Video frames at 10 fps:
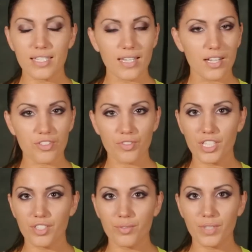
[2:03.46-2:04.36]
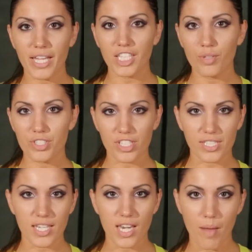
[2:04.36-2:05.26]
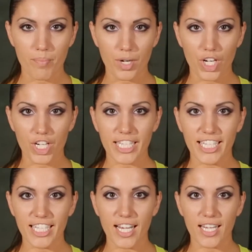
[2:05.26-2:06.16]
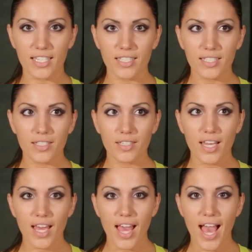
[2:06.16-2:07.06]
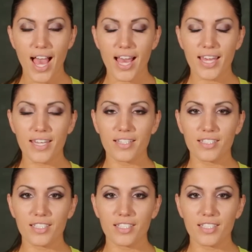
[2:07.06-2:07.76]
did not treat you like you were just a number. He uh, had